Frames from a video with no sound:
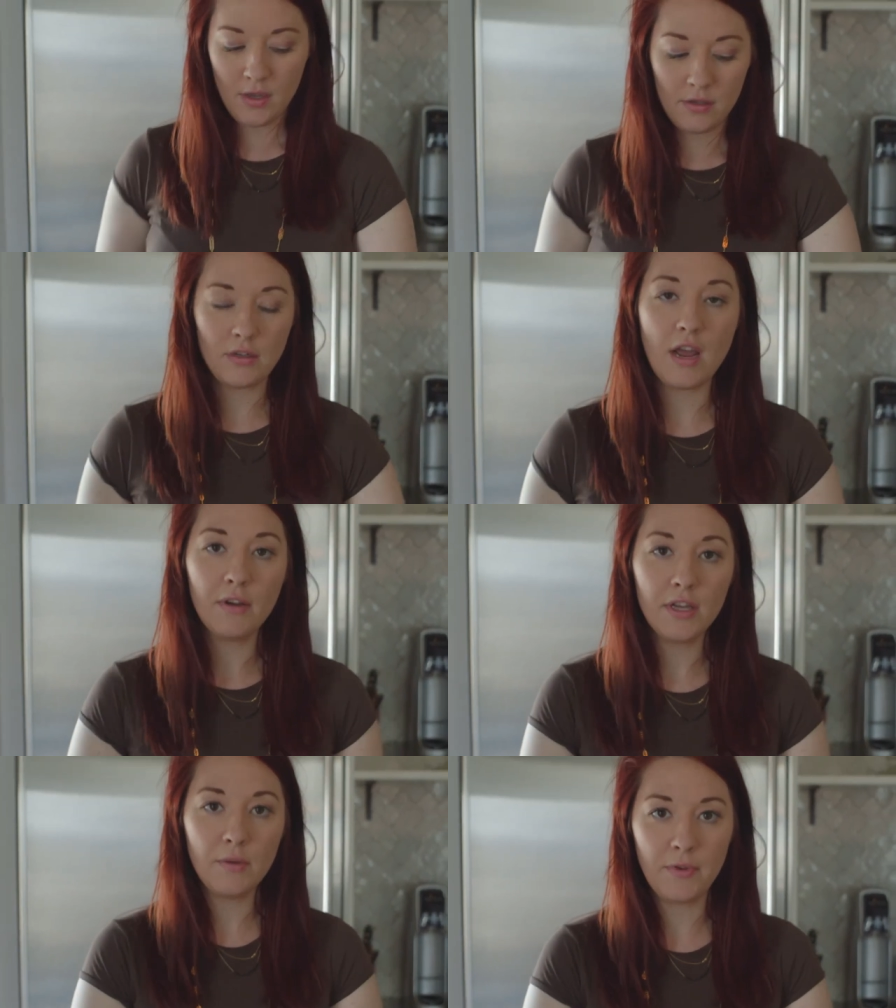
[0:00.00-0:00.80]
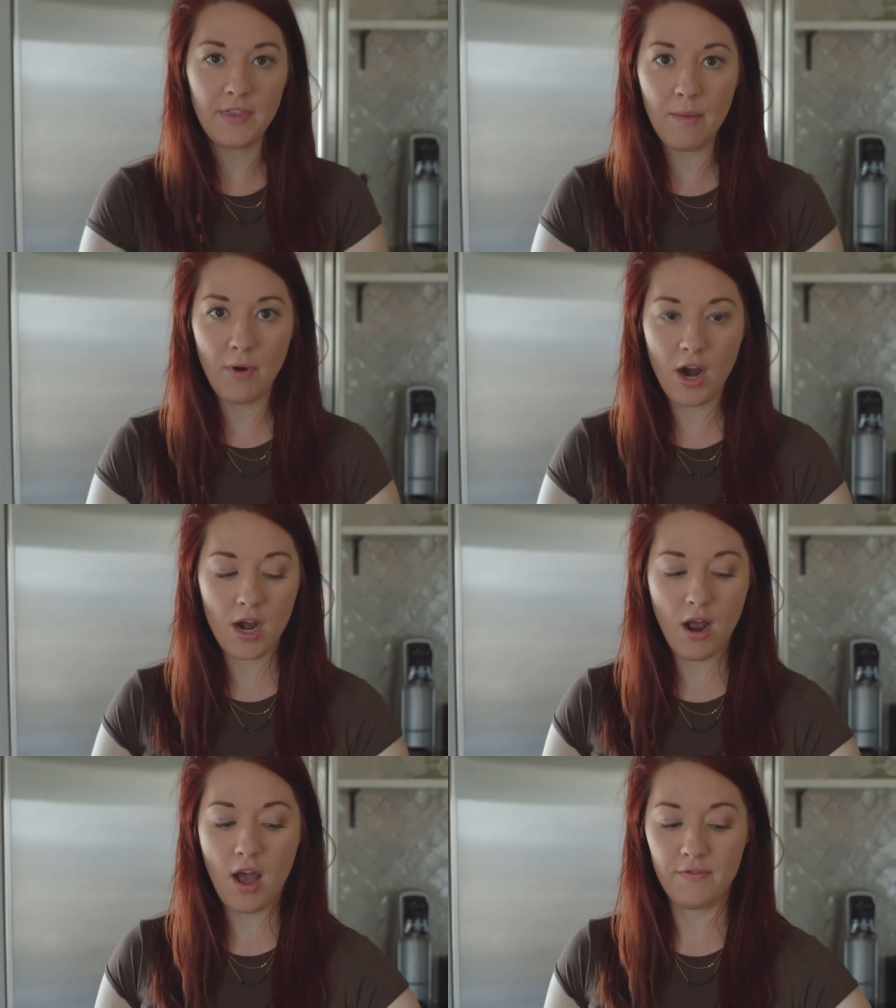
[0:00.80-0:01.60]
So now we're going to put that
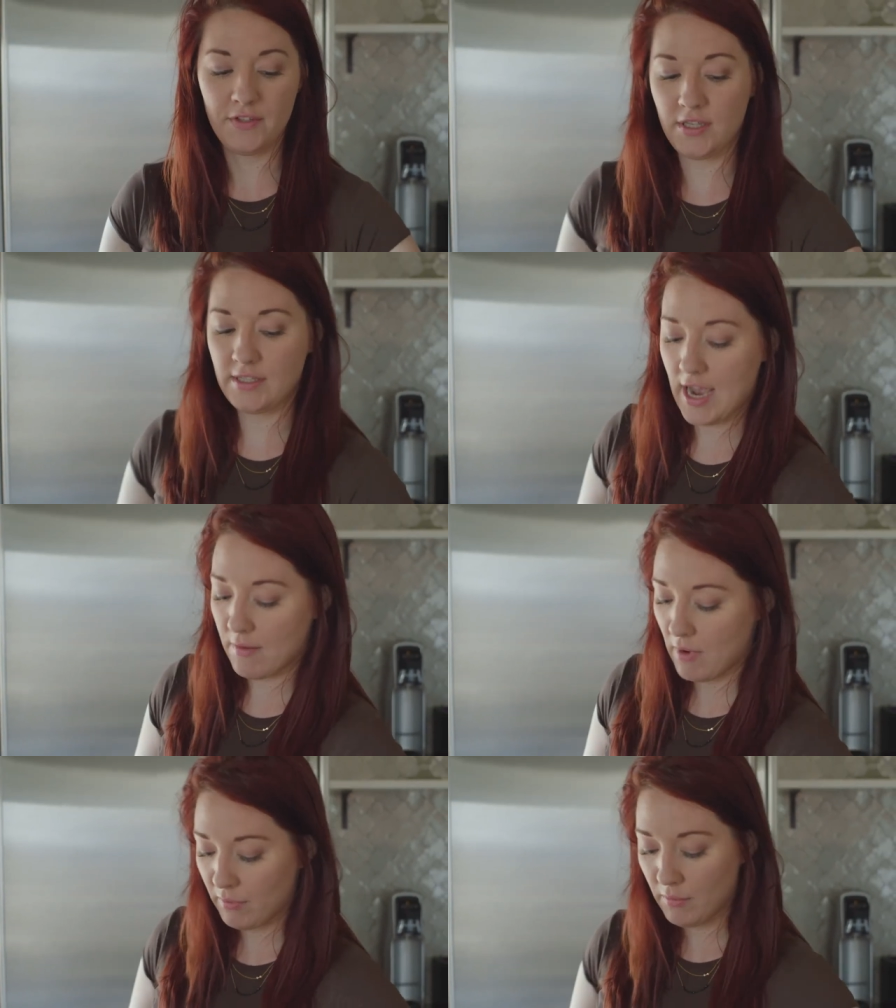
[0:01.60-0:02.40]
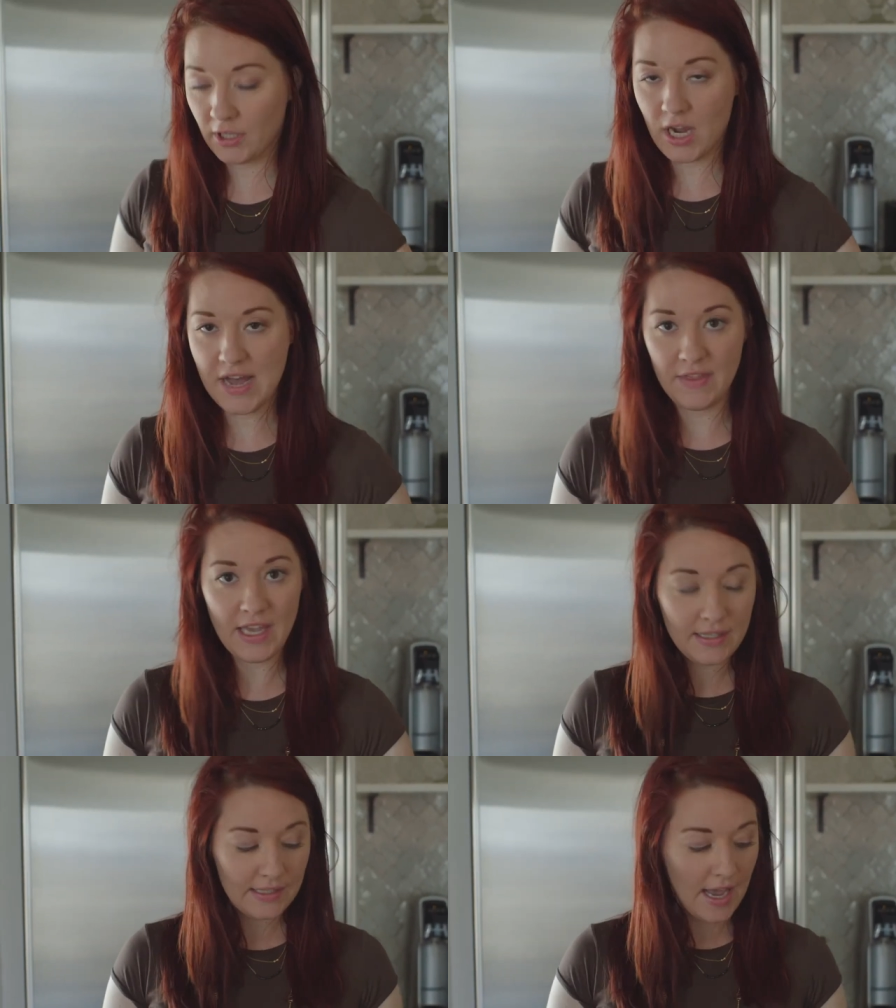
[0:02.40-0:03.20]
part off to the side while we work on
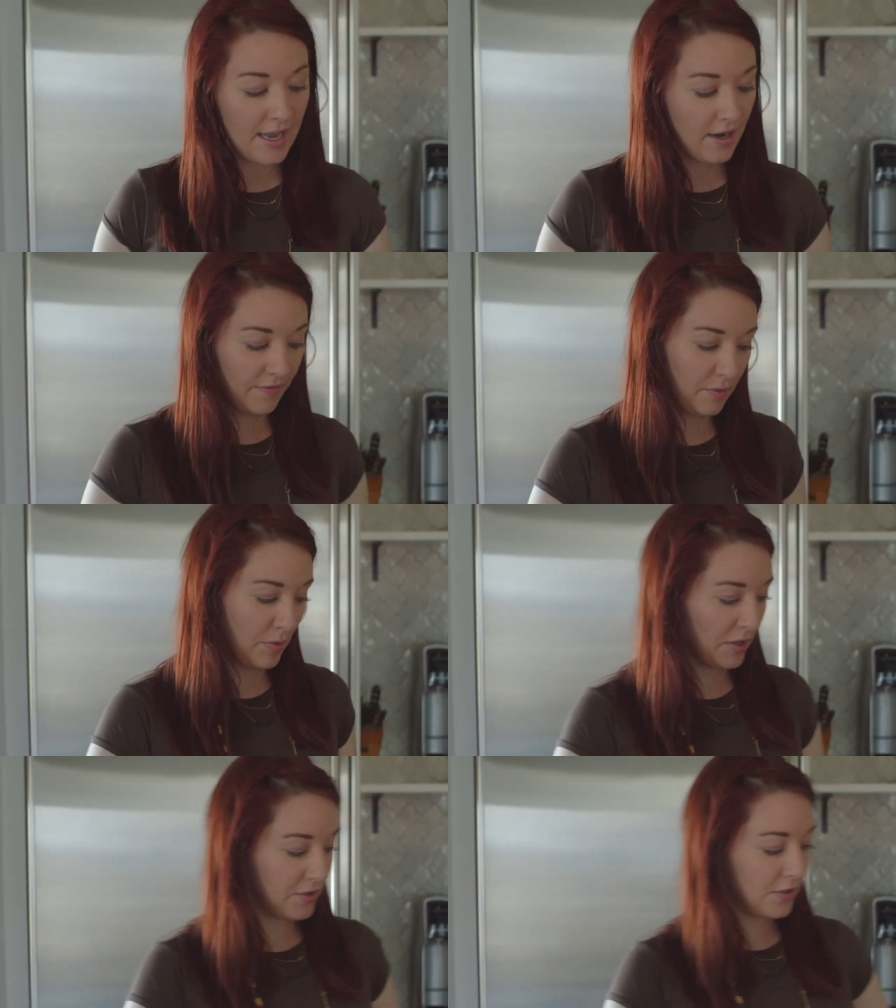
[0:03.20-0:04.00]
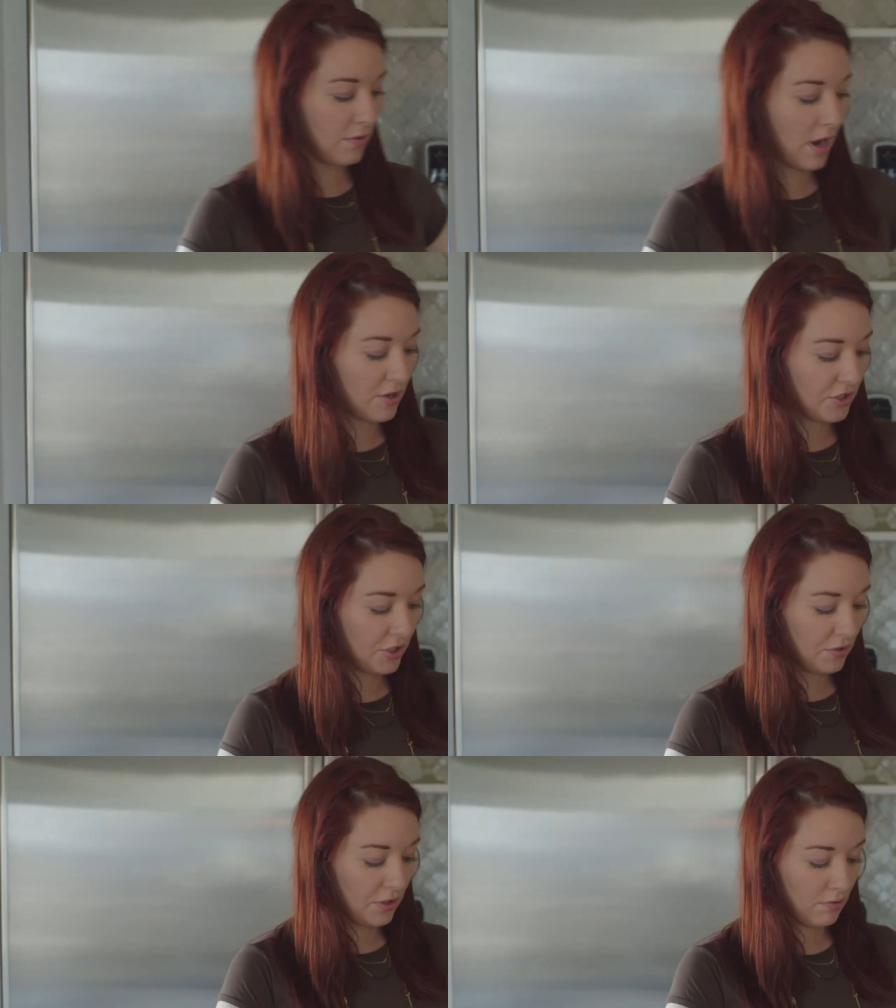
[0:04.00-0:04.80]
the inside of the book. So I'll
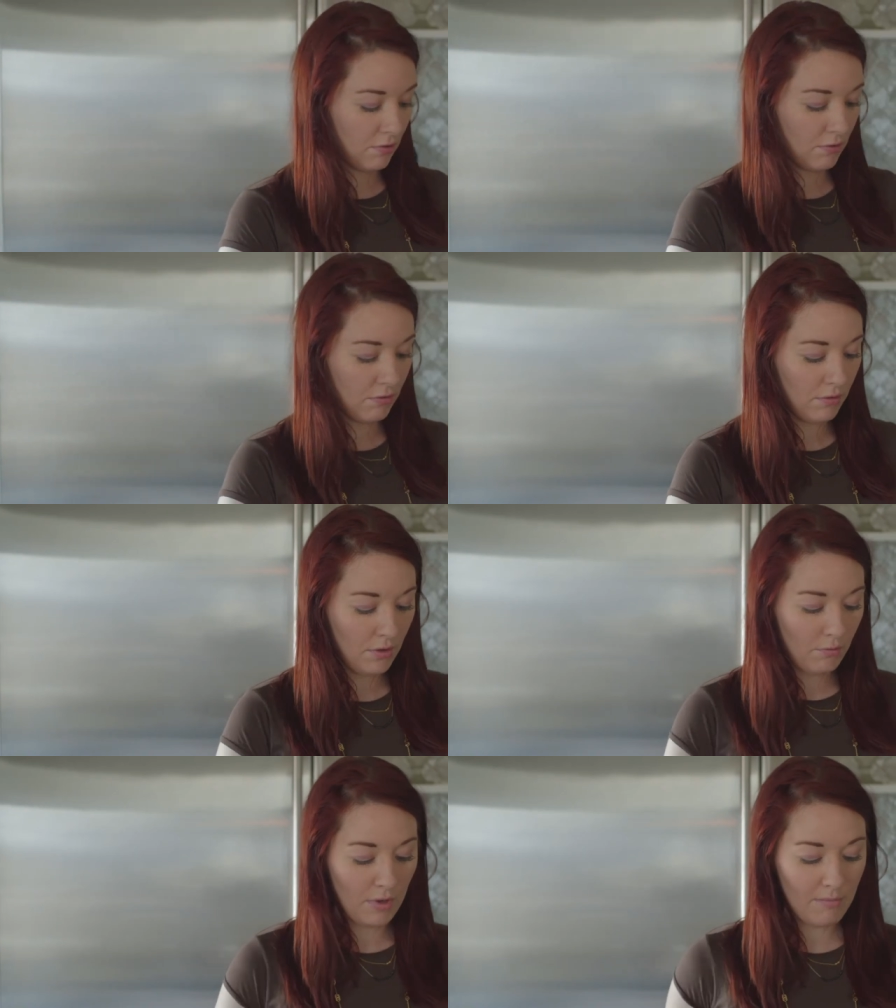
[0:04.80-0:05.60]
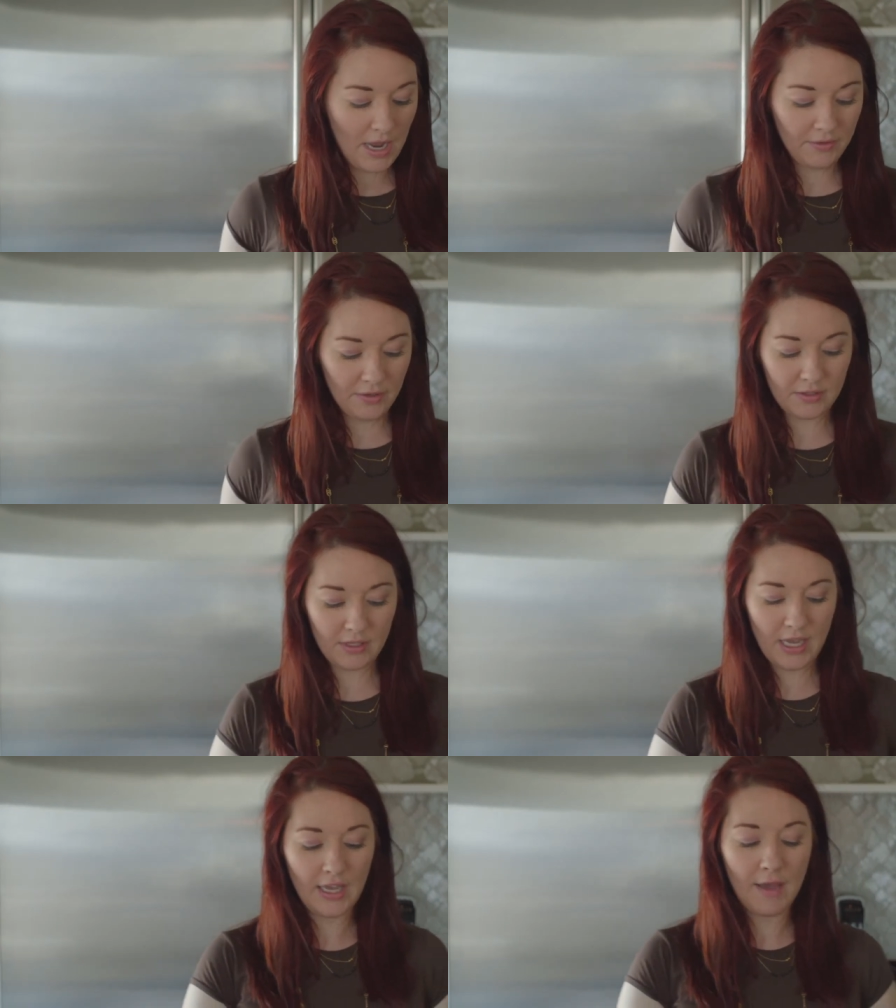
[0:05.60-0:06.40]
show you what mine
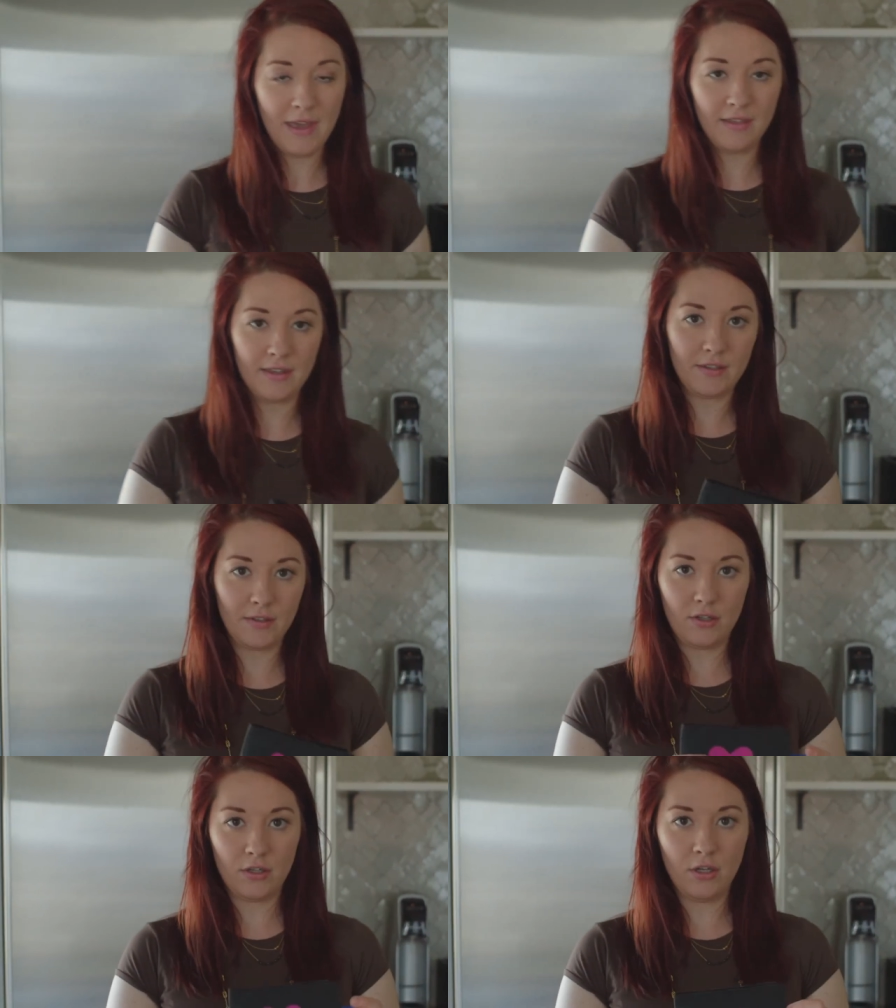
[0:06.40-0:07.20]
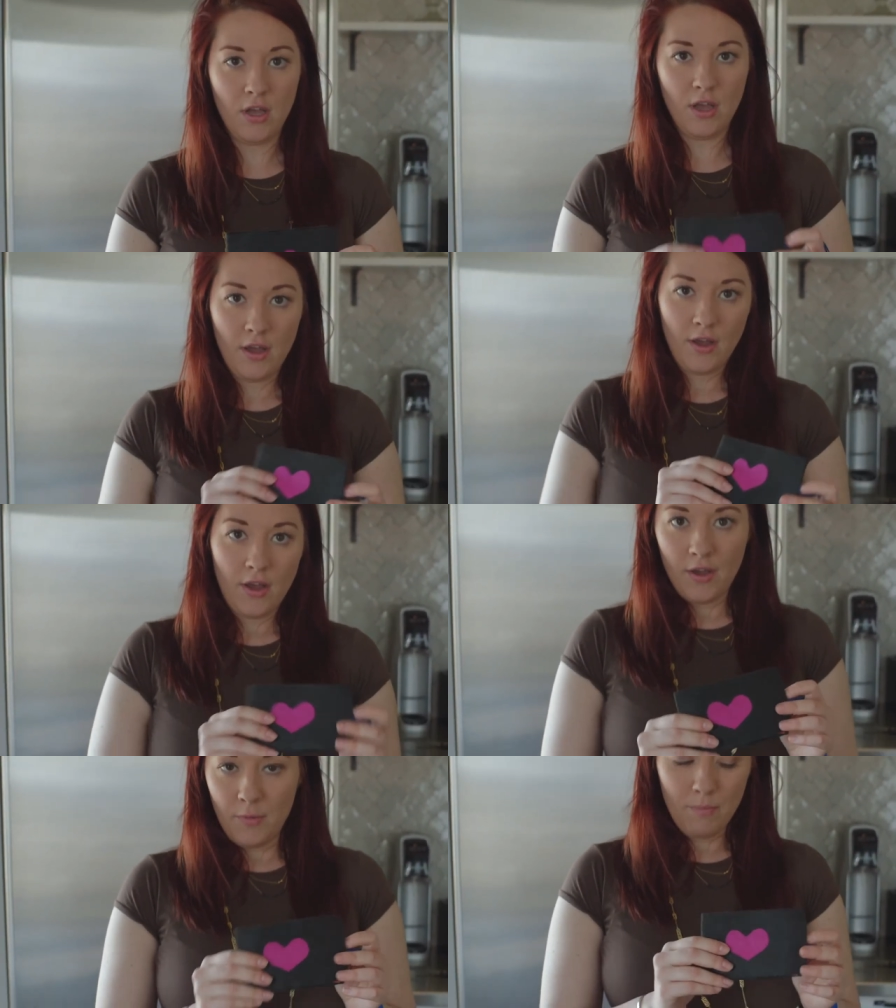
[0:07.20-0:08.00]
looks like. I made this little
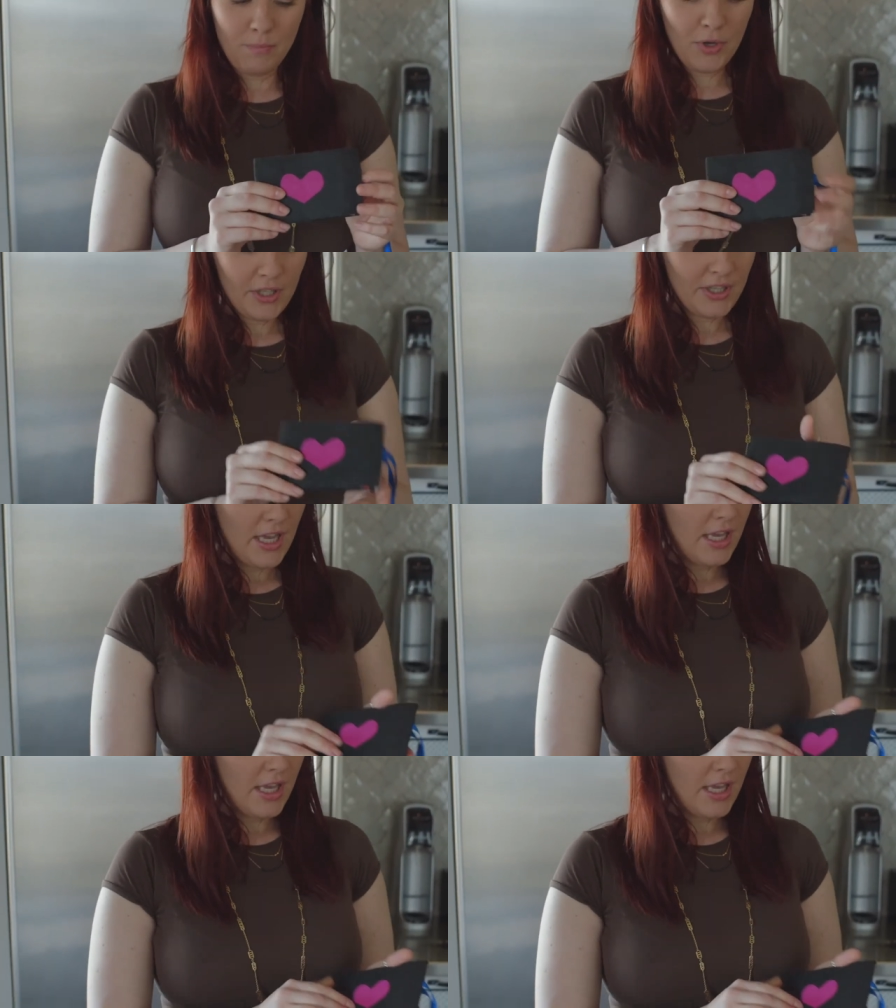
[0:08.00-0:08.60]
booklet